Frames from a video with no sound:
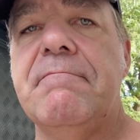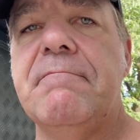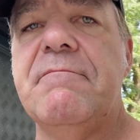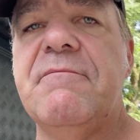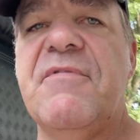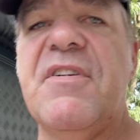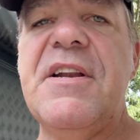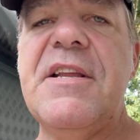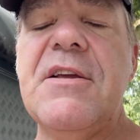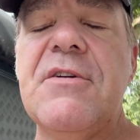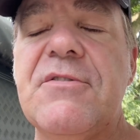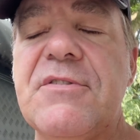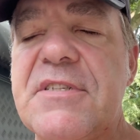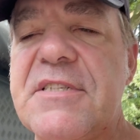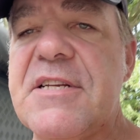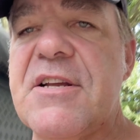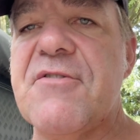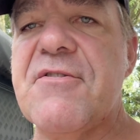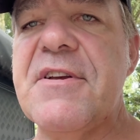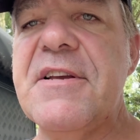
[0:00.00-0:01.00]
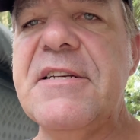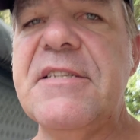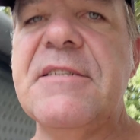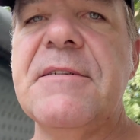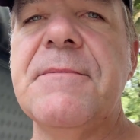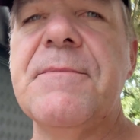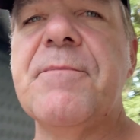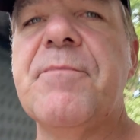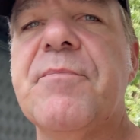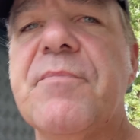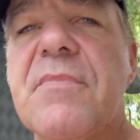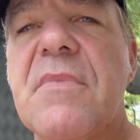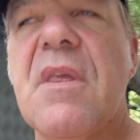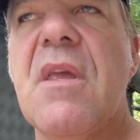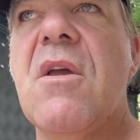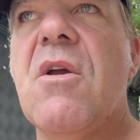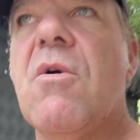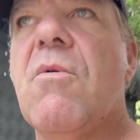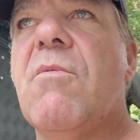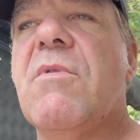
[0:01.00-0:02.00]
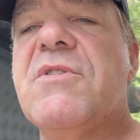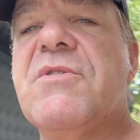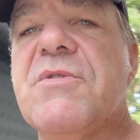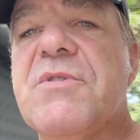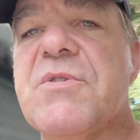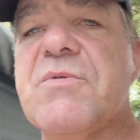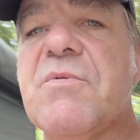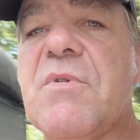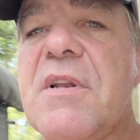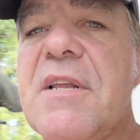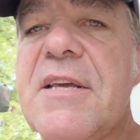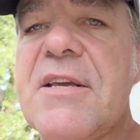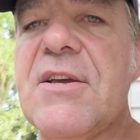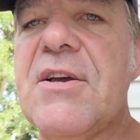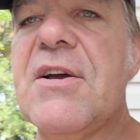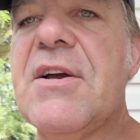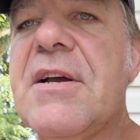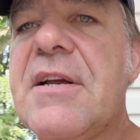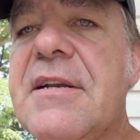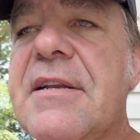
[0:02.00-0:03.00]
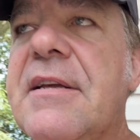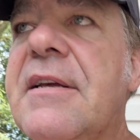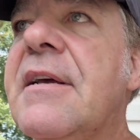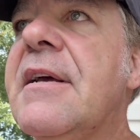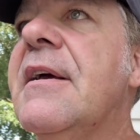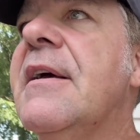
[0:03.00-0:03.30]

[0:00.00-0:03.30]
video series, which was really good.